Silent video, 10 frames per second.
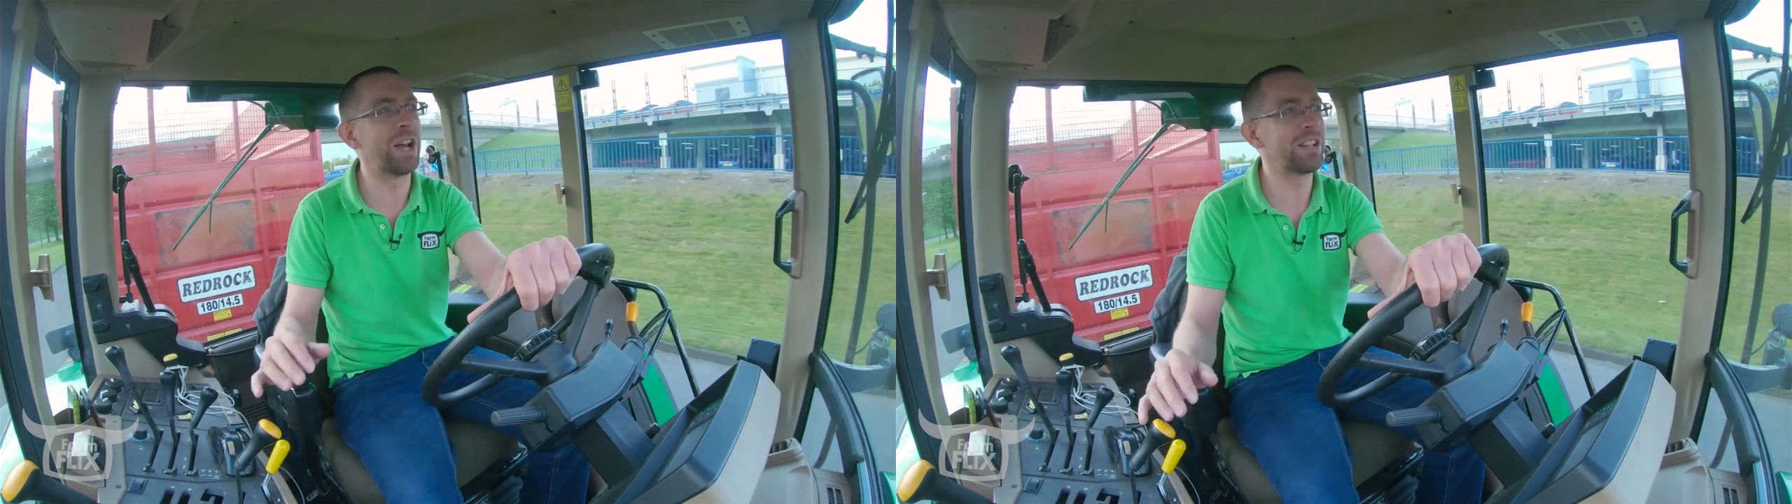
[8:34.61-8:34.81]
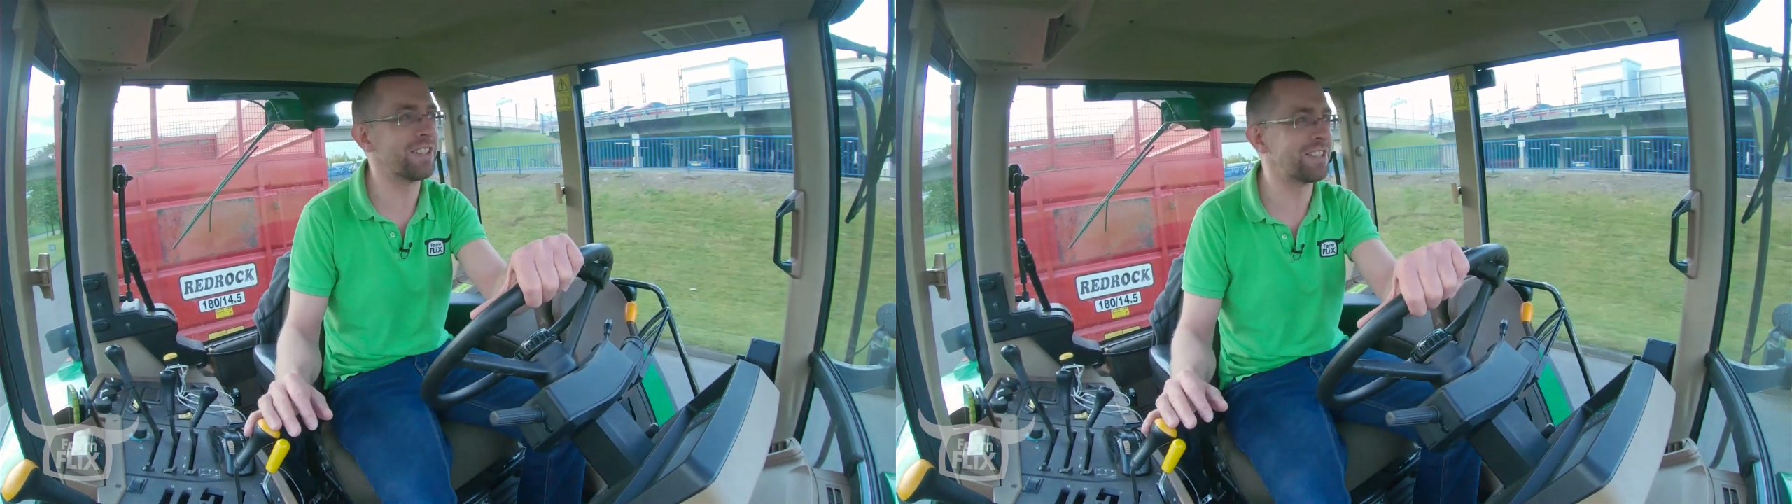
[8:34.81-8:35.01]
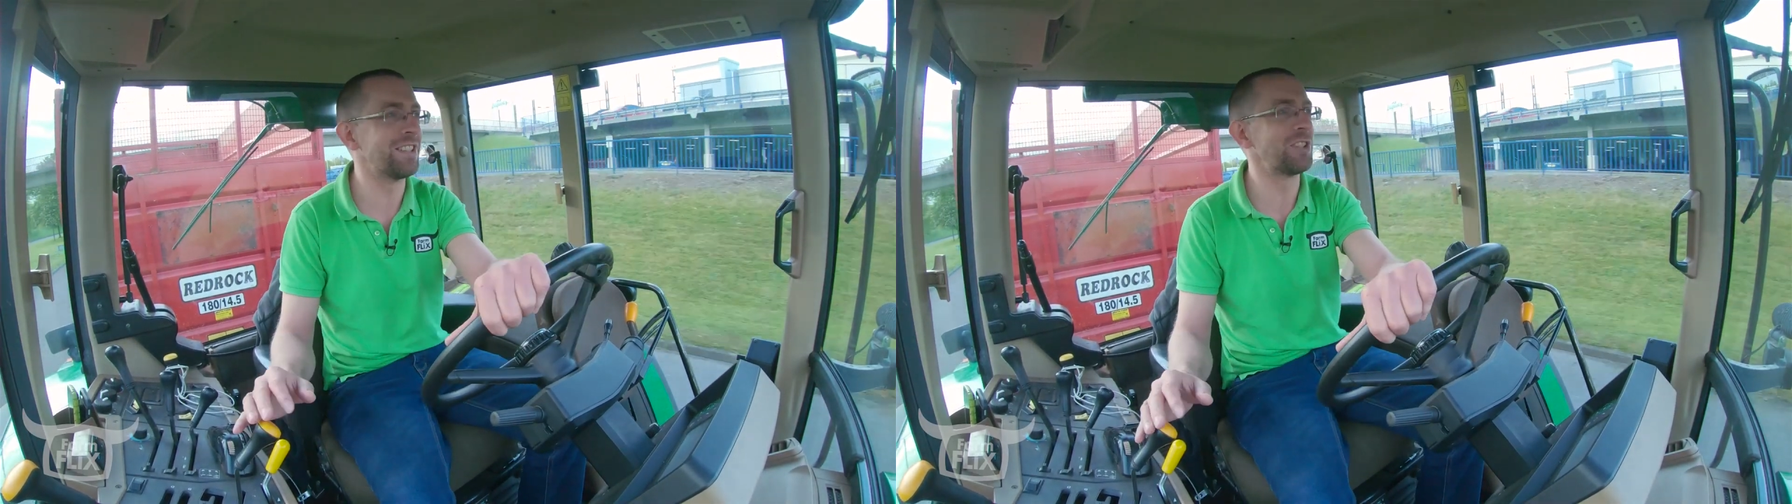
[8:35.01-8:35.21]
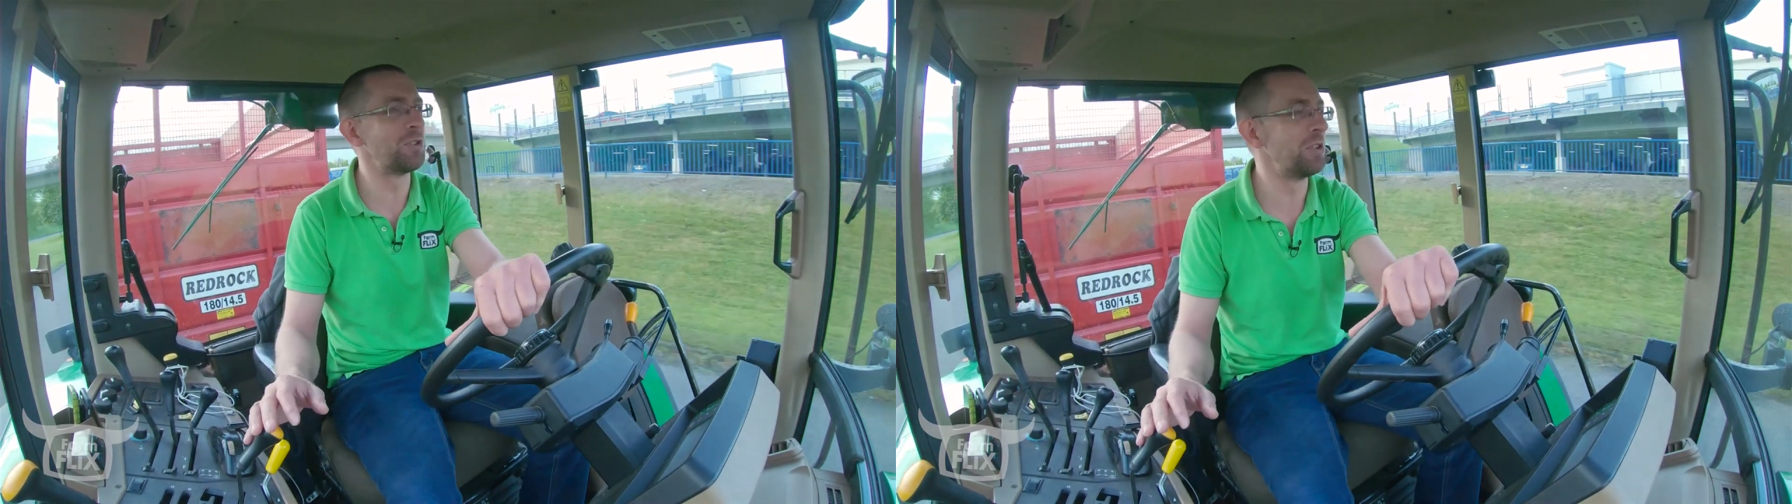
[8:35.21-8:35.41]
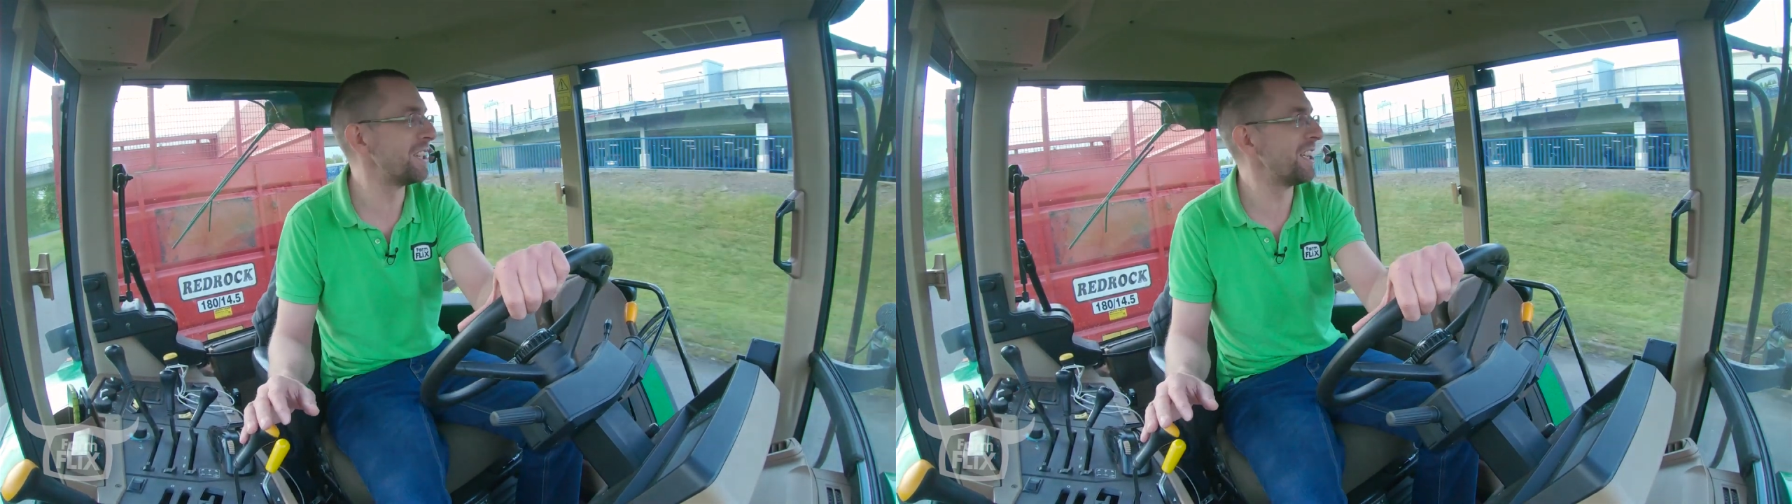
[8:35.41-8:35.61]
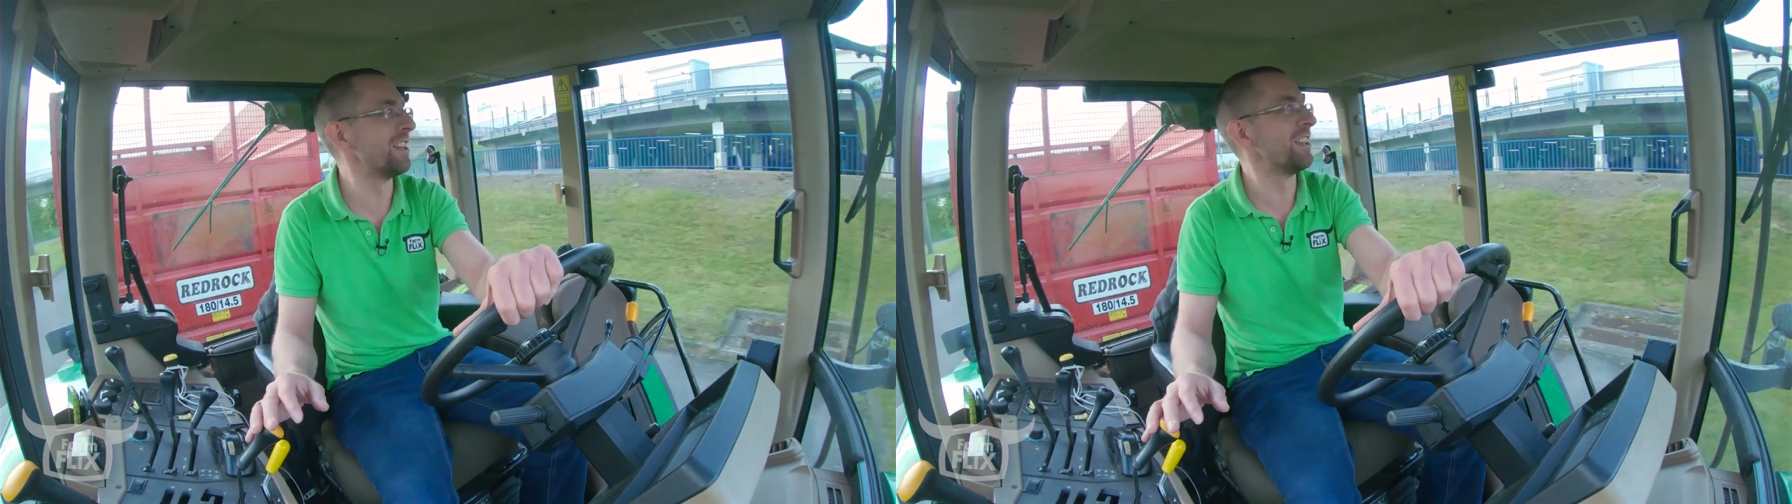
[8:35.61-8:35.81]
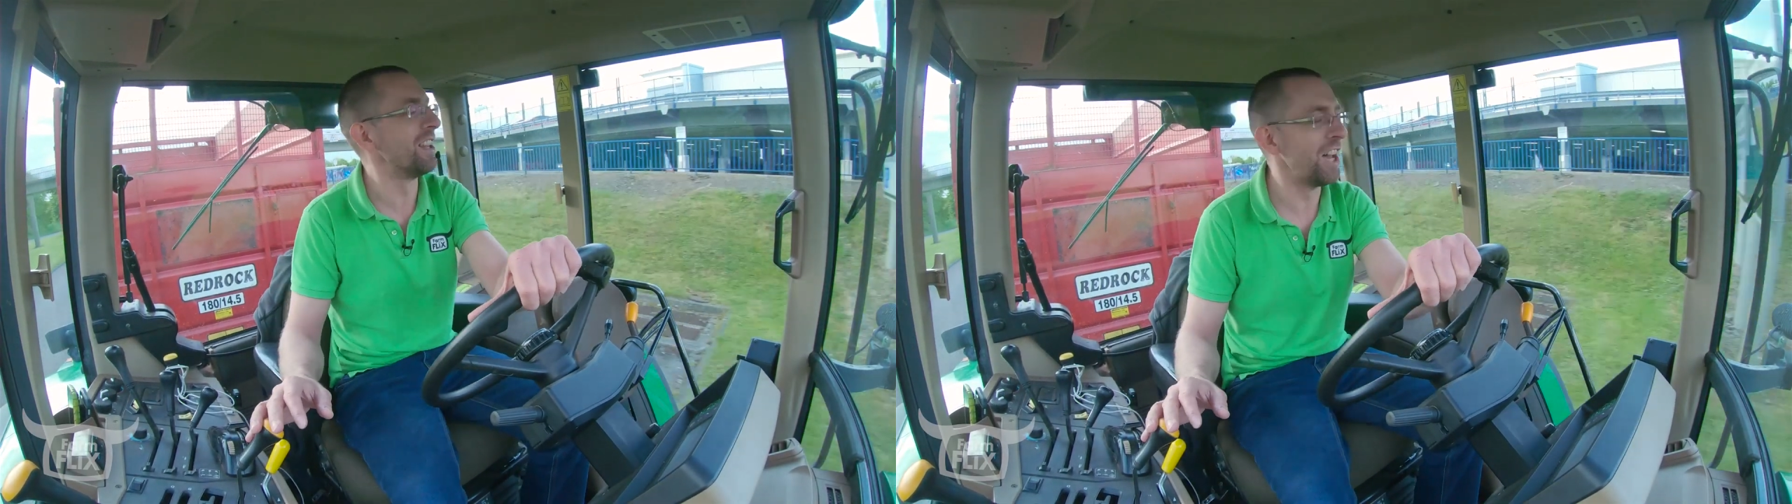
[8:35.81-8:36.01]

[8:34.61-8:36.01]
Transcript: practiced this routine,